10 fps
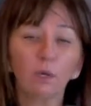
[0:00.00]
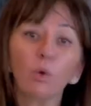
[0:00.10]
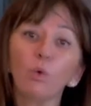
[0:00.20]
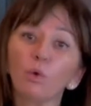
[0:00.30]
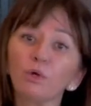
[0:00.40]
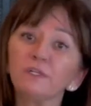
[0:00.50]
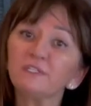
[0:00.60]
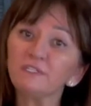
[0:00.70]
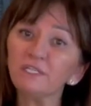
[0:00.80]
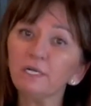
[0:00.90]
or
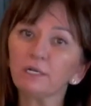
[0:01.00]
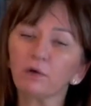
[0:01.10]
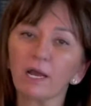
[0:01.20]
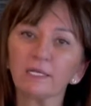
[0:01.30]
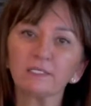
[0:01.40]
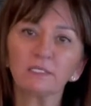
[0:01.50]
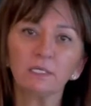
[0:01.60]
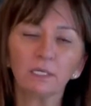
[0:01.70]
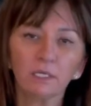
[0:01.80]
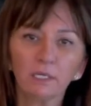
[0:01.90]
steel grass.
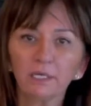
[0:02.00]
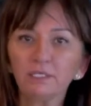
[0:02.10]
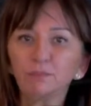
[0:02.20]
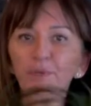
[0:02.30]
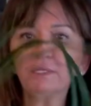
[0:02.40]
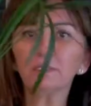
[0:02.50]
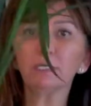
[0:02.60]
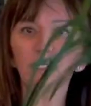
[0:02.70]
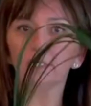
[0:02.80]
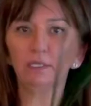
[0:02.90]
It's
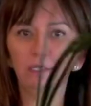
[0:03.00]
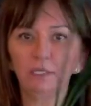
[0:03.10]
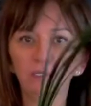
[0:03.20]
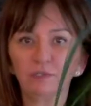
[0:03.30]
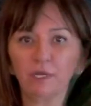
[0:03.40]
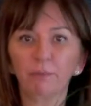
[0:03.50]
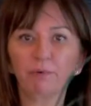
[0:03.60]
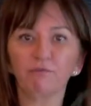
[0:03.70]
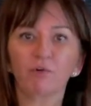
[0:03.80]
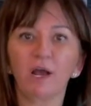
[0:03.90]
basically this type
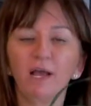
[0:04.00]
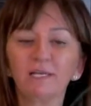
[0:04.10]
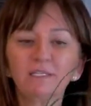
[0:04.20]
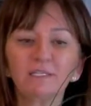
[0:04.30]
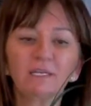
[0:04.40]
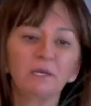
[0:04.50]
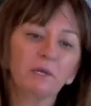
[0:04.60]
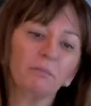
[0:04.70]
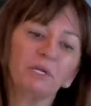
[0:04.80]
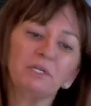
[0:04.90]
of grass,
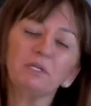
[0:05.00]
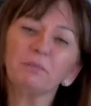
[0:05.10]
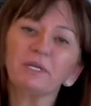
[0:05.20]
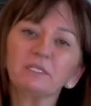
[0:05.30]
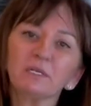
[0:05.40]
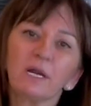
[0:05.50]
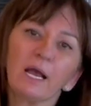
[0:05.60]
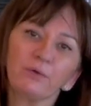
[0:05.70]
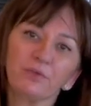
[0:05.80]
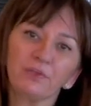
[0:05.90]
but it depends on
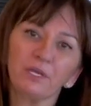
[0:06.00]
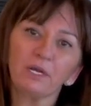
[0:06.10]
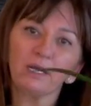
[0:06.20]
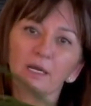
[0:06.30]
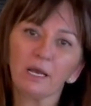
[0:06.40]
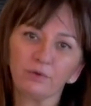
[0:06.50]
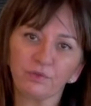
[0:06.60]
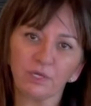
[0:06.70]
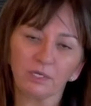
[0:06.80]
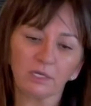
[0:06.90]
how thin and how
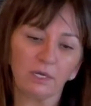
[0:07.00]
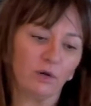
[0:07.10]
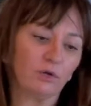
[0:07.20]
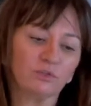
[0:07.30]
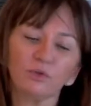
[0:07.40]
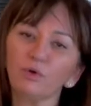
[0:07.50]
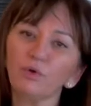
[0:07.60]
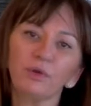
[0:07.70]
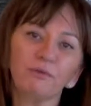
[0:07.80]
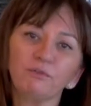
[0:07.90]
thick they are. So
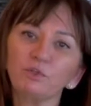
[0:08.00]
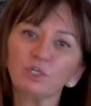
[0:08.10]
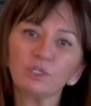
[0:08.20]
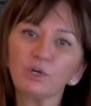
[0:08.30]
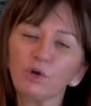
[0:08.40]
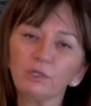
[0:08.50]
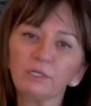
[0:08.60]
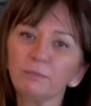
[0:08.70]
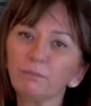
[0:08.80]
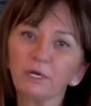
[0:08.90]
if you just call
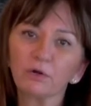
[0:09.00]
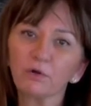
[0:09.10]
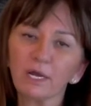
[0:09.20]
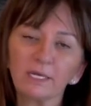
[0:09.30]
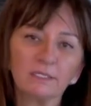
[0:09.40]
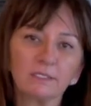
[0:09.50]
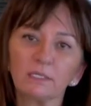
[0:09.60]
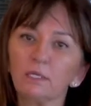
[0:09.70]
them bear grass,